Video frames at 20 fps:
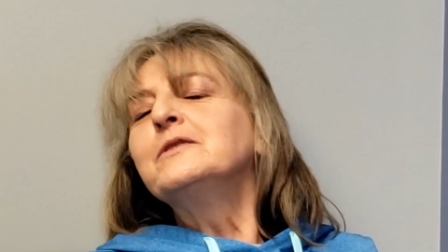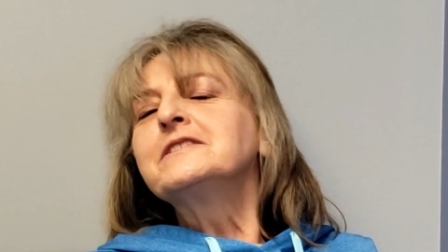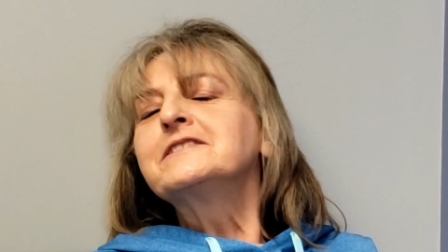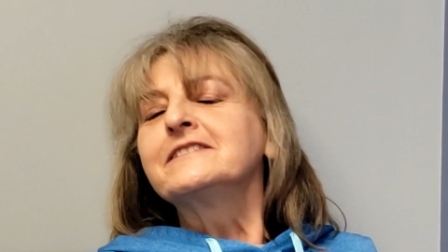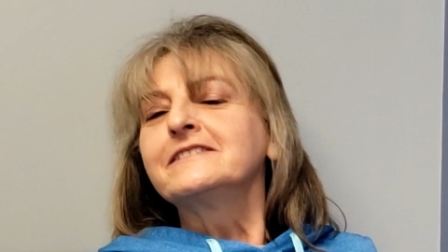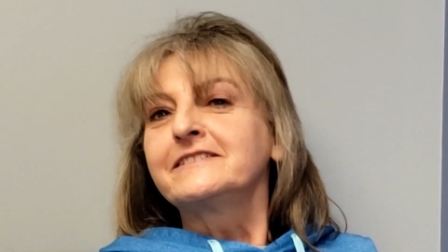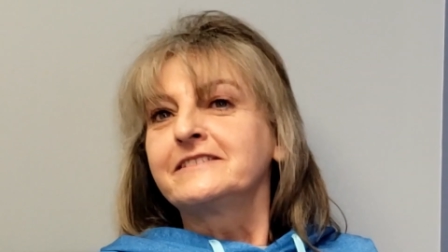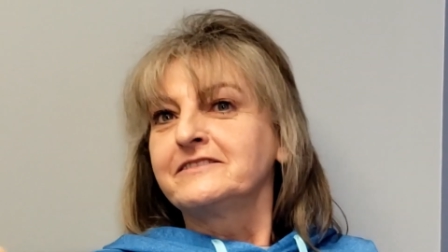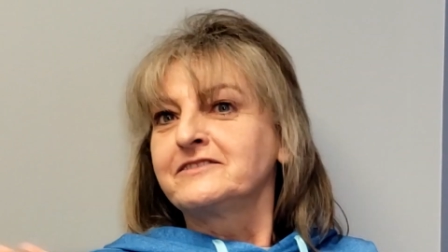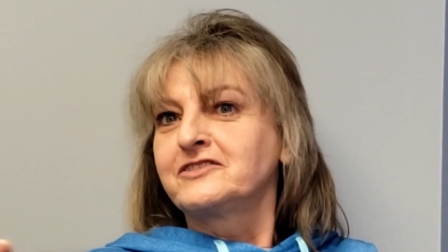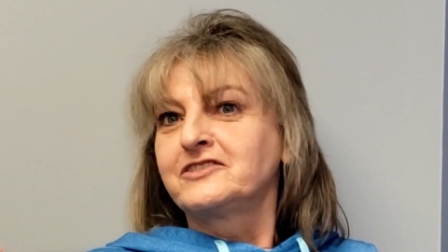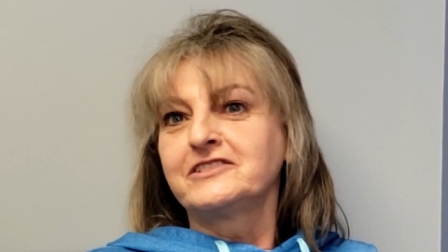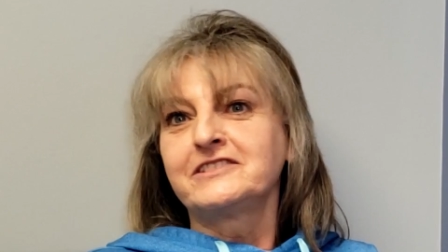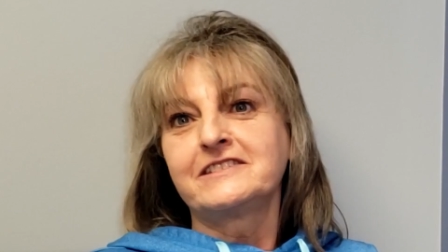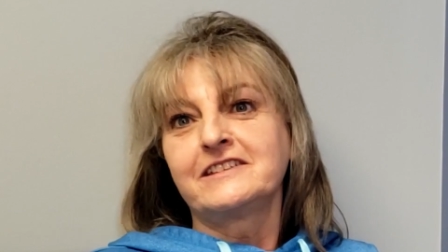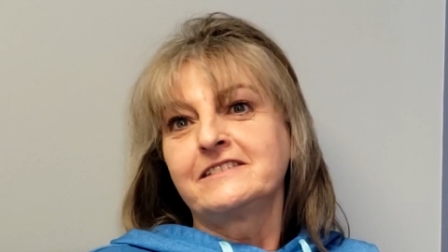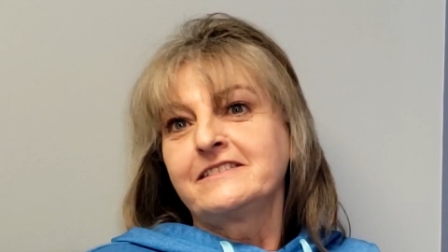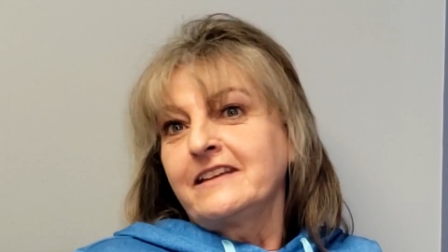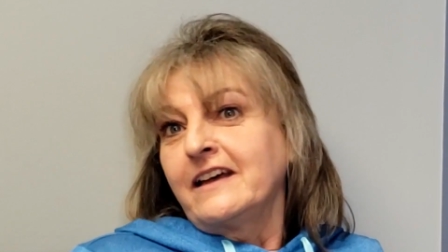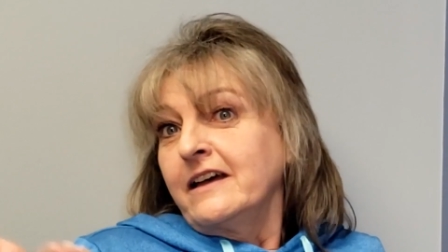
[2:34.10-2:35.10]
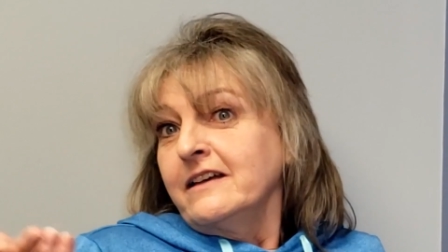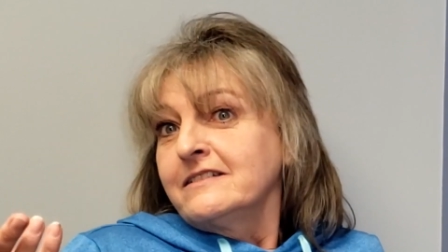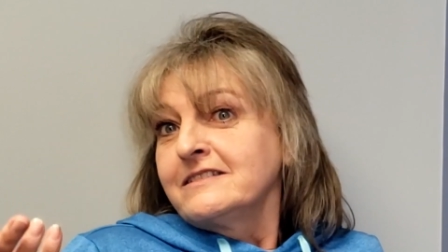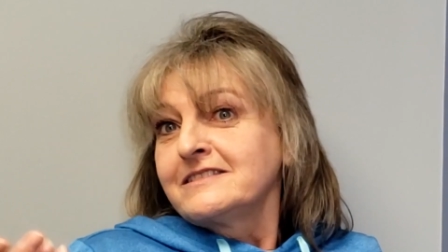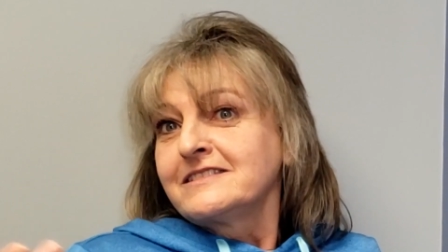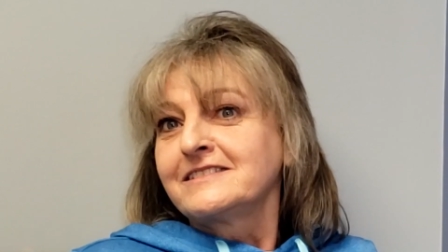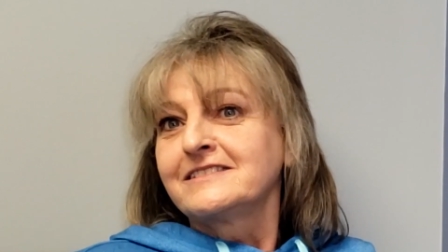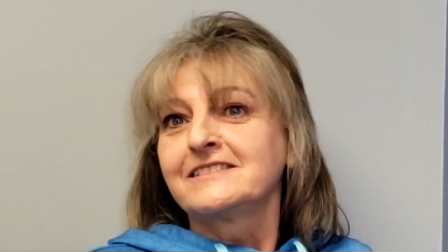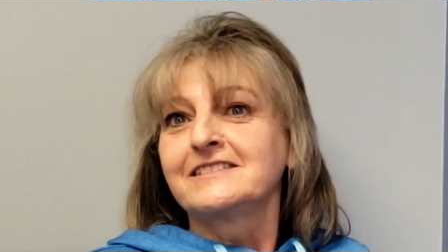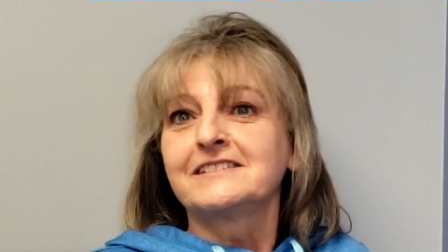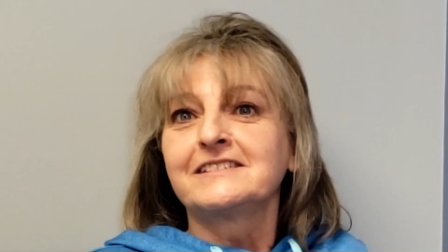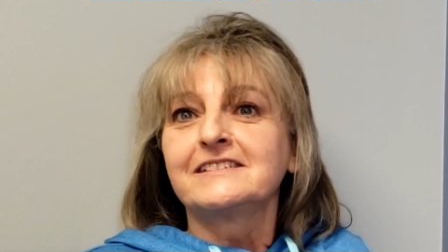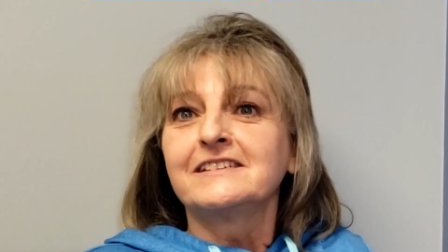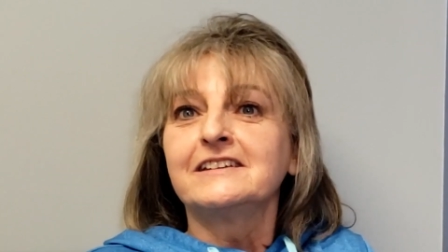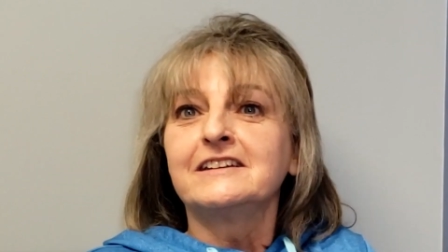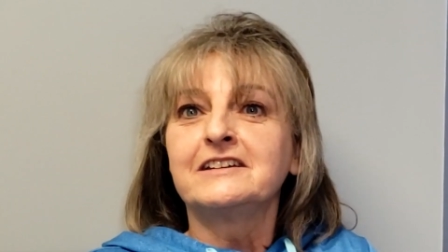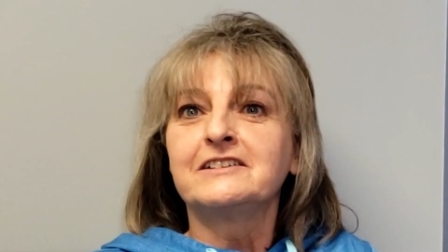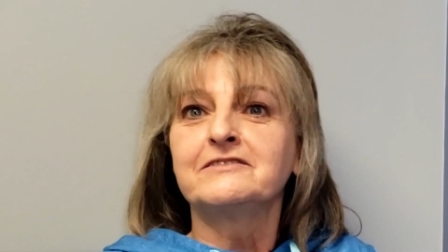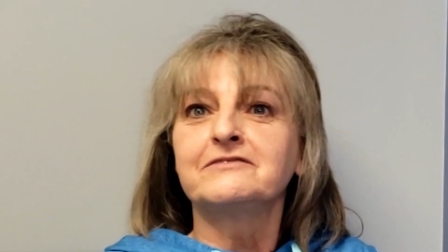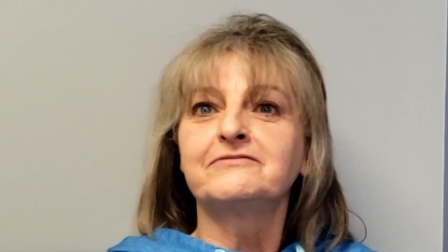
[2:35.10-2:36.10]
a, just a test
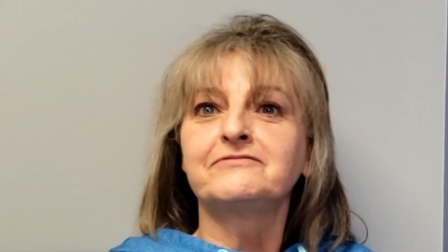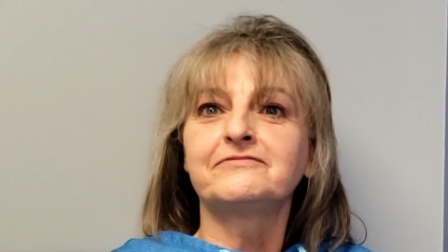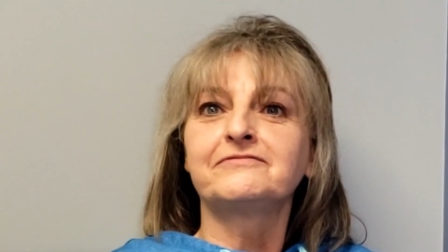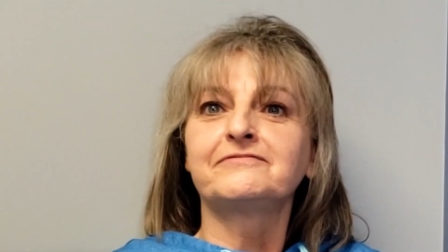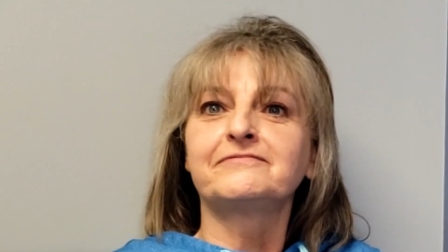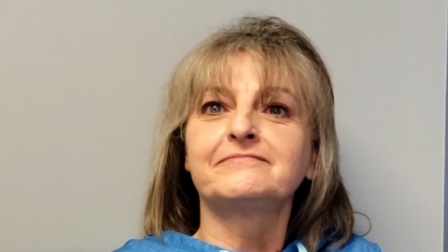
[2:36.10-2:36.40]
of,